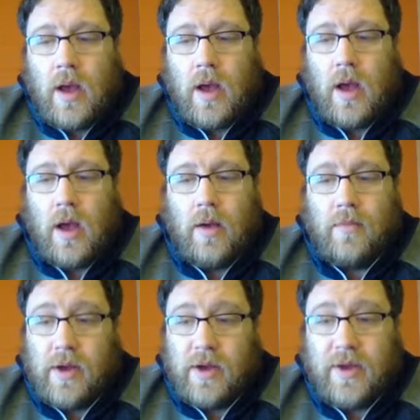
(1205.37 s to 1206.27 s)

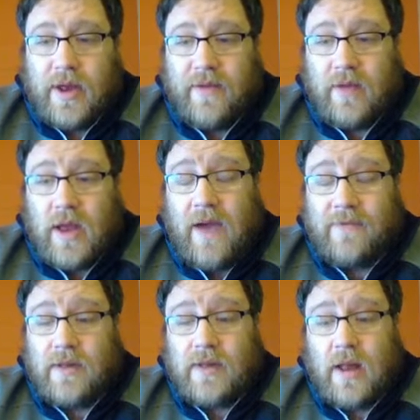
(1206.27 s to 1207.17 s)
But you definitely have
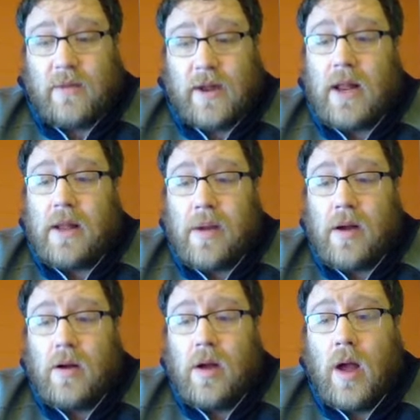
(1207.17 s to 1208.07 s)
to send me an email.
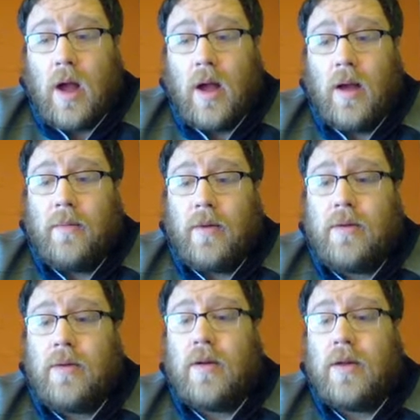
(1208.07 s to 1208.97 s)

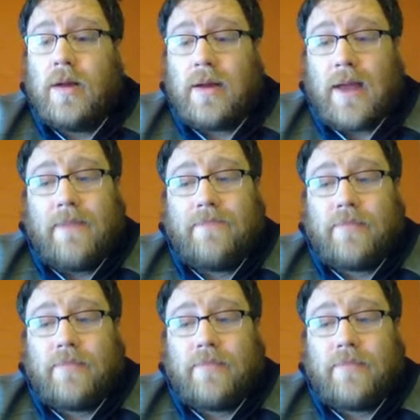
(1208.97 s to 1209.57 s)
Okay.